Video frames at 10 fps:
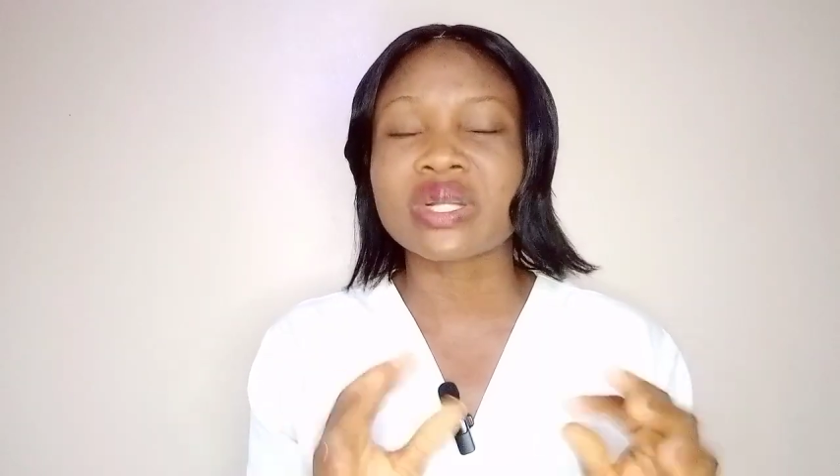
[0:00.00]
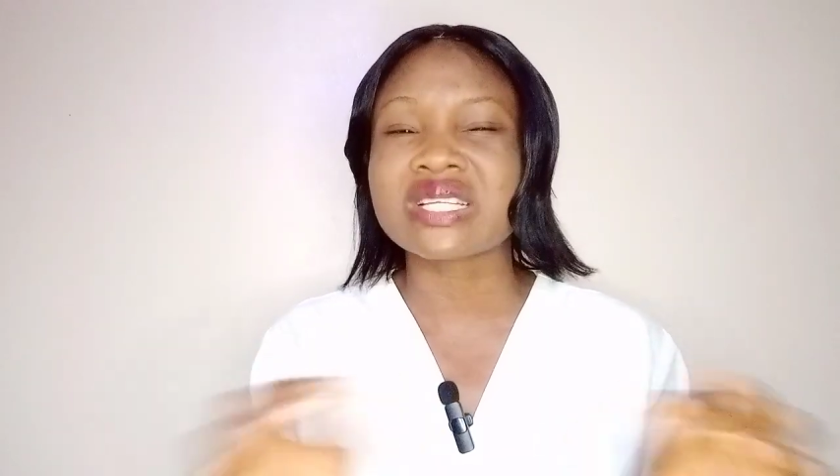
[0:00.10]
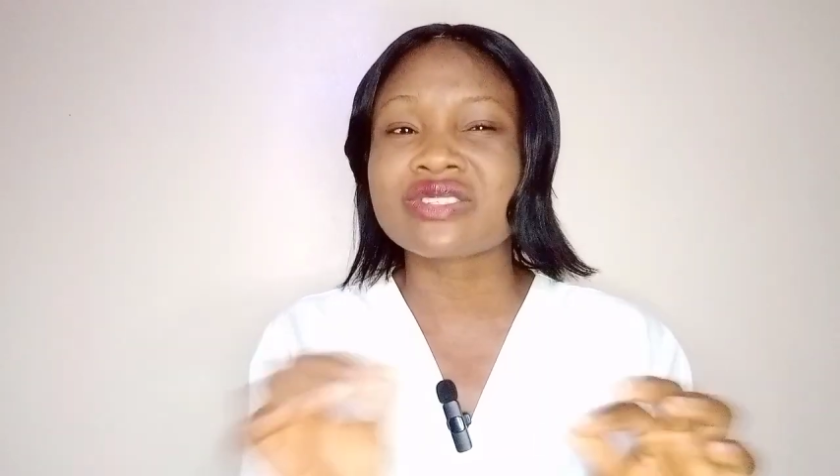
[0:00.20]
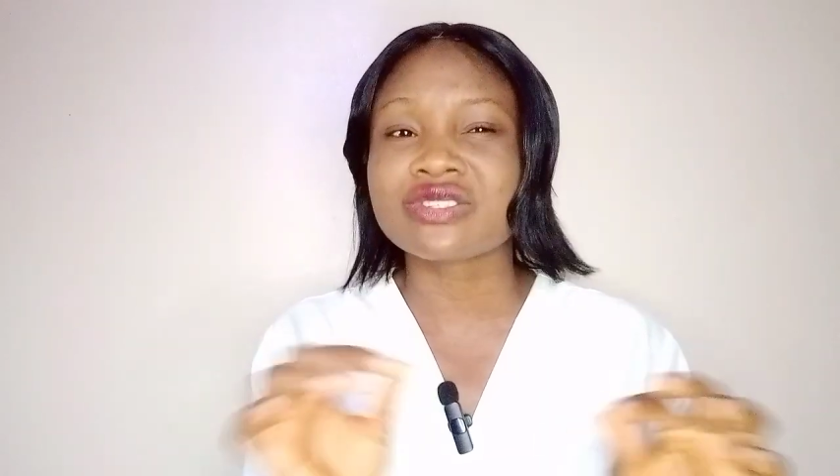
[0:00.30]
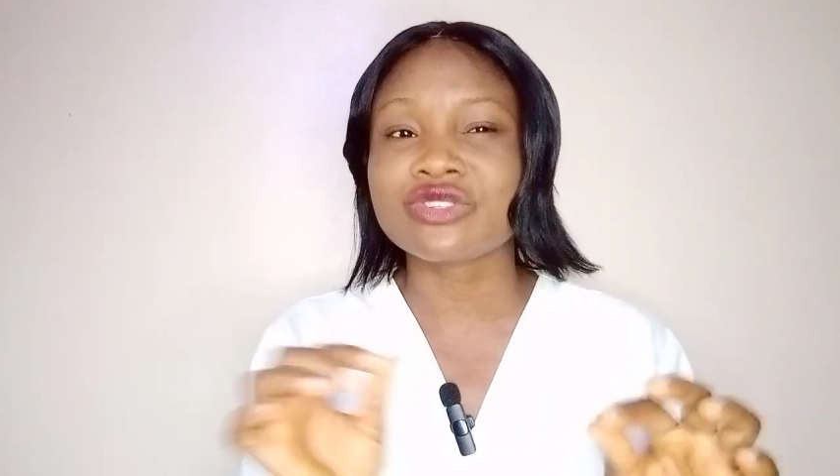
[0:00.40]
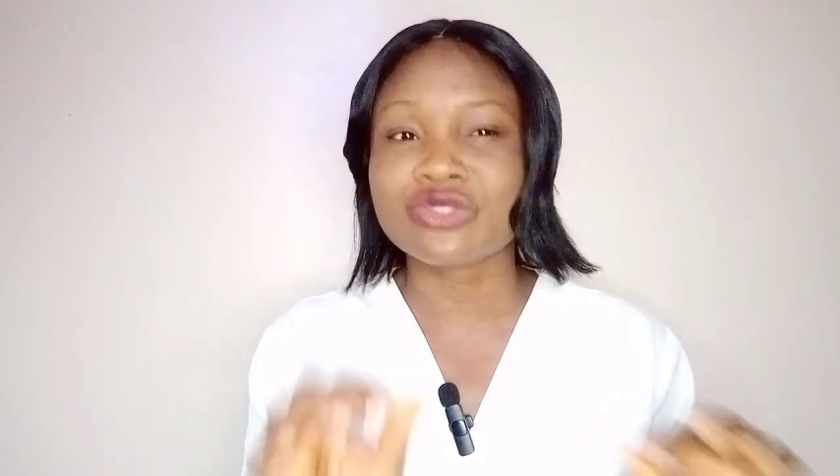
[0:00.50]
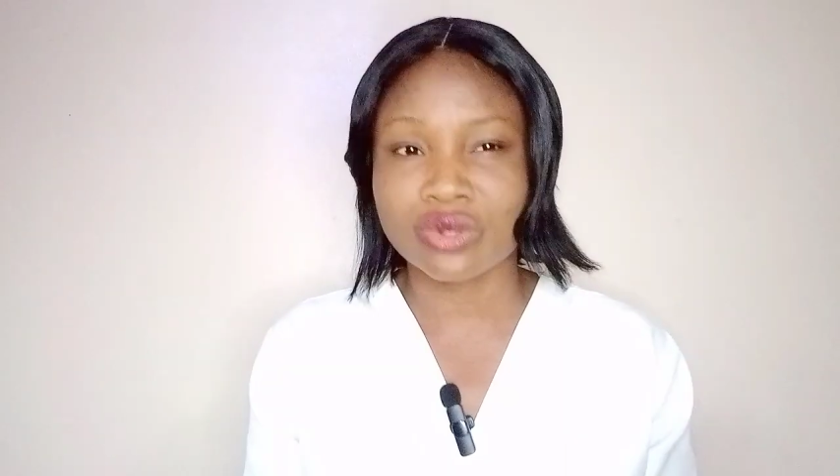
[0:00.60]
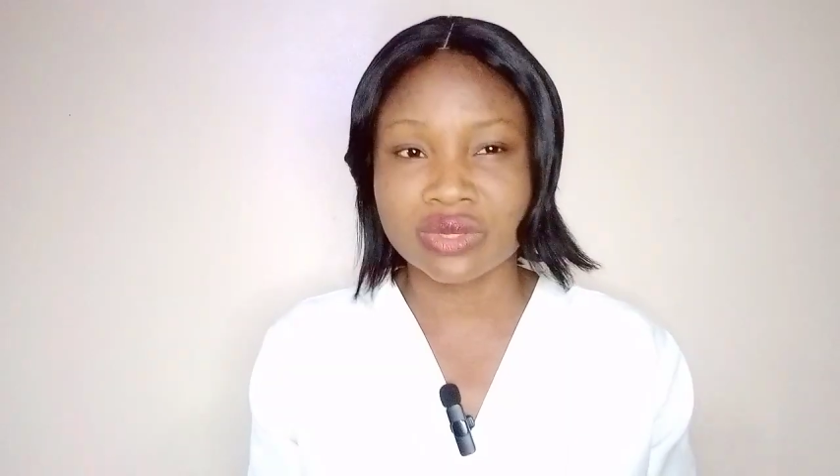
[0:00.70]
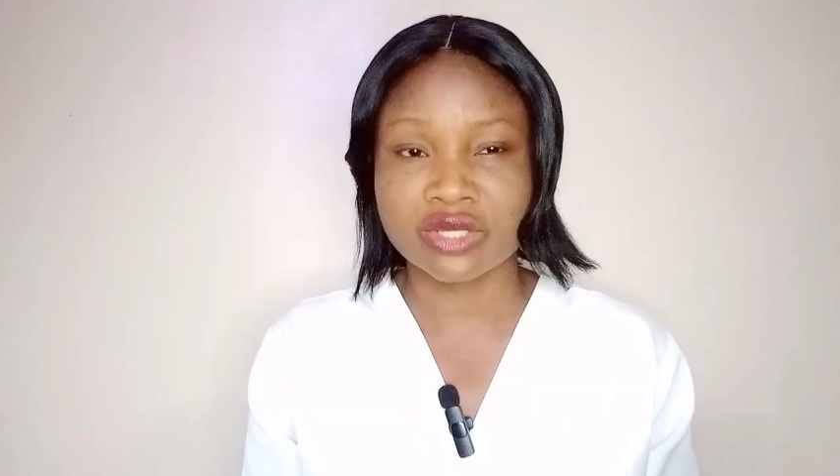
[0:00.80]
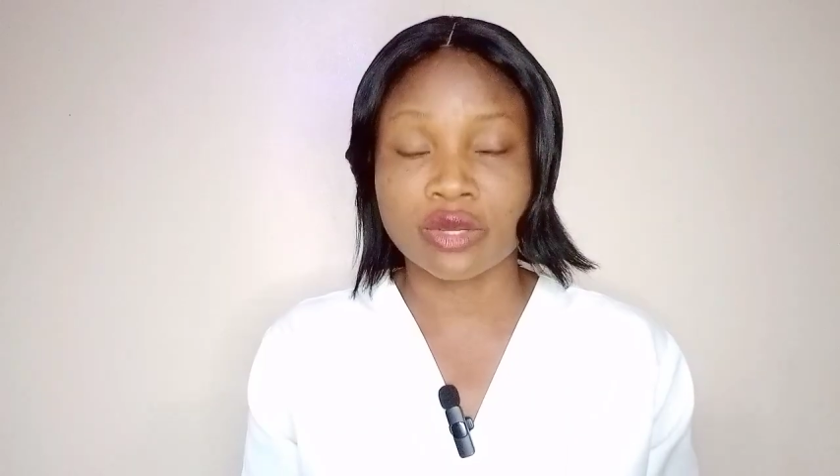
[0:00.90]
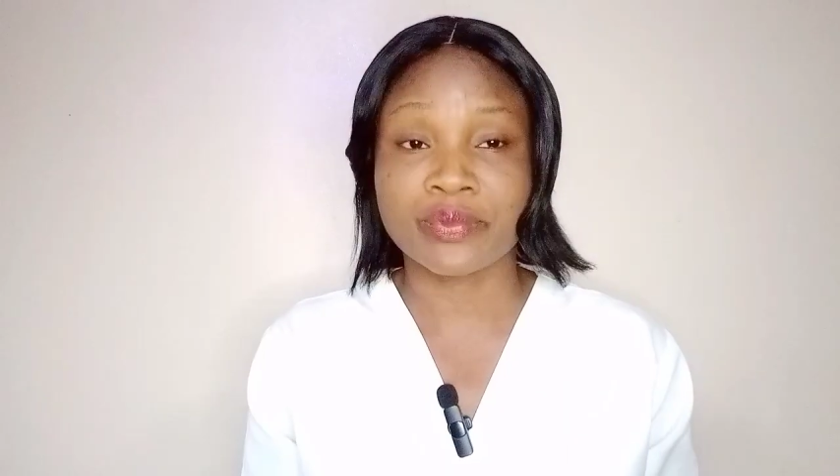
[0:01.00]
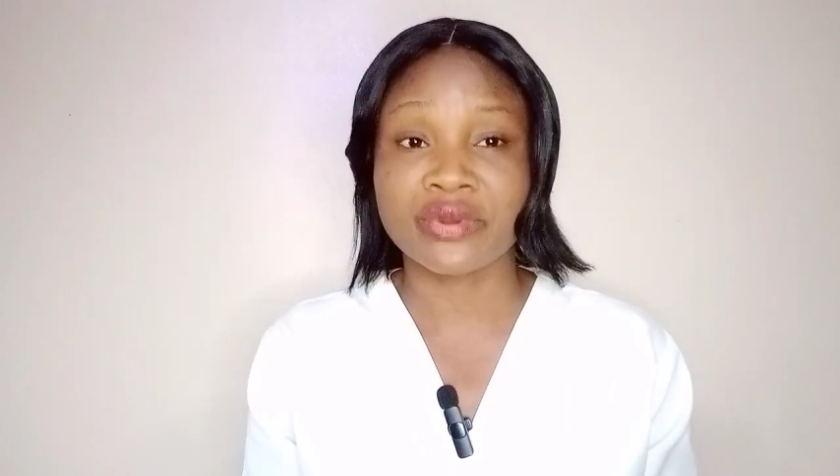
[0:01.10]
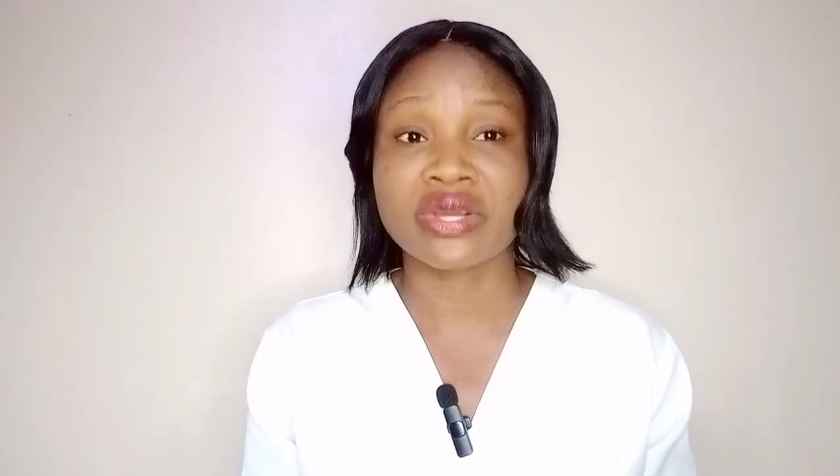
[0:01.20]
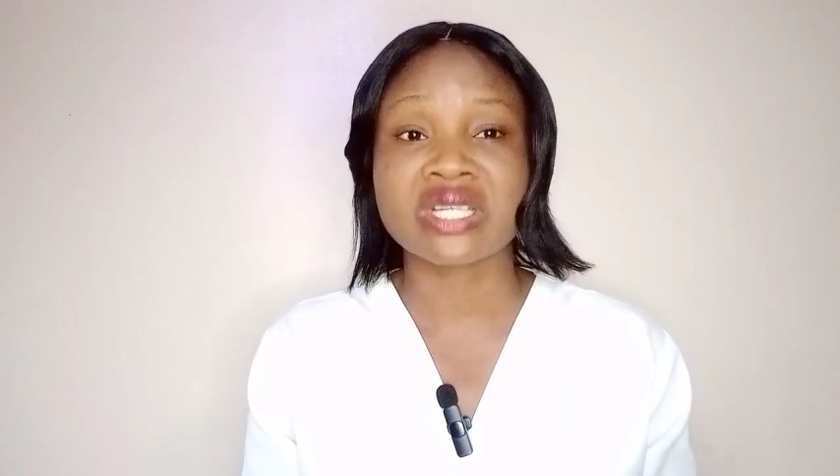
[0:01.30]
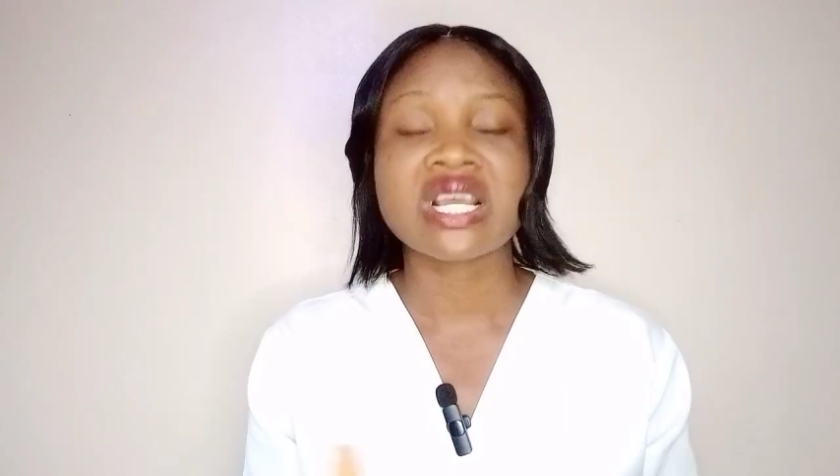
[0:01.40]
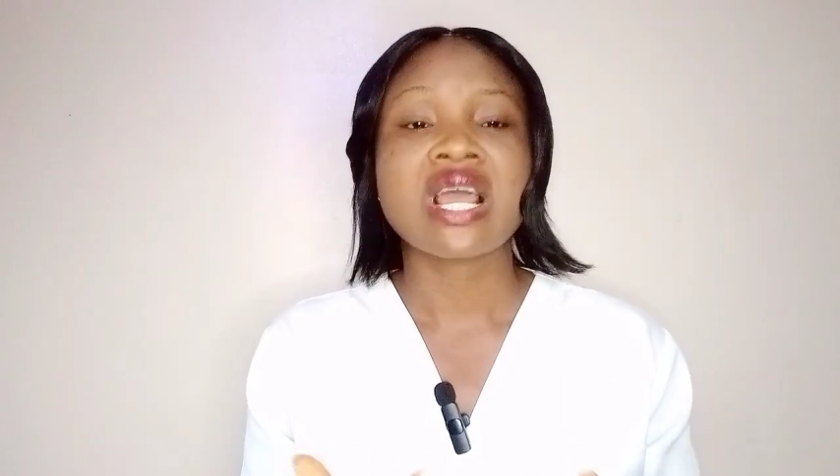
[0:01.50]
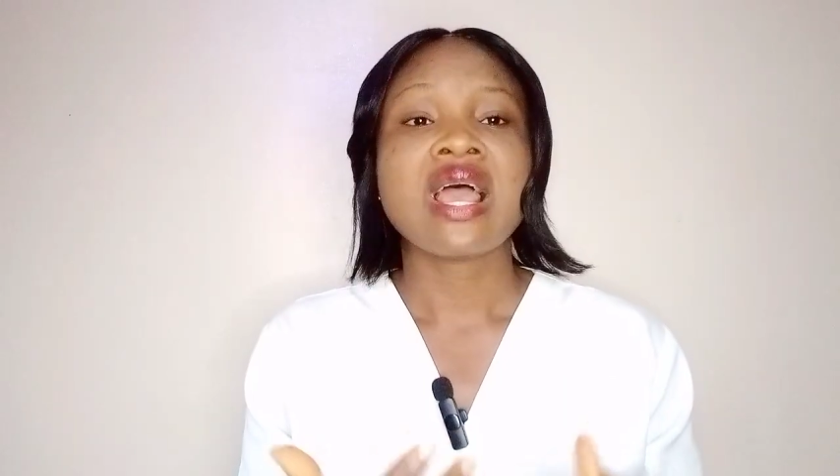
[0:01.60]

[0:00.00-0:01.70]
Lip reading: but it's not your period.